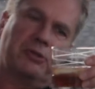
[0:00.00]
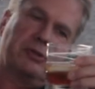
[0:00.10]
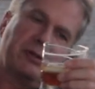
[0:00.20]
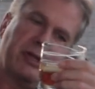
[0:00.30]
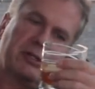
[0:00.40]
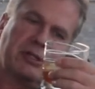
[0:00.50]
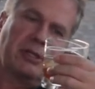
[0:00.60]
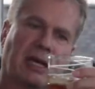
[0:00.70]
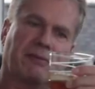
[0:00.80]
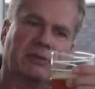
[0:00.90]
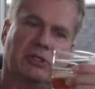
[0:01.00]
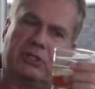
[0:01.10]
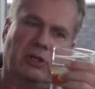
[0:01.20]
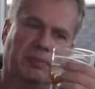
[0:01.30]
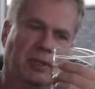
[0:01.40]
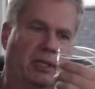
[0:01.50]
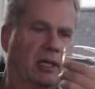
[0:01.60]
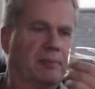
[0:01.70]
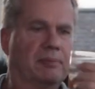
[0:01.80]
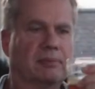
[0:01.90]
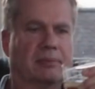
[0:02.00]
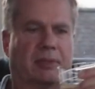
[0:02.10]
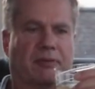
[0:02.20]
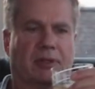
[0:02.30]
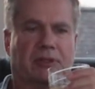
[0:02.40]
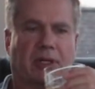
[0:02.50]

Jr., actually. I've just opened it up. Give it a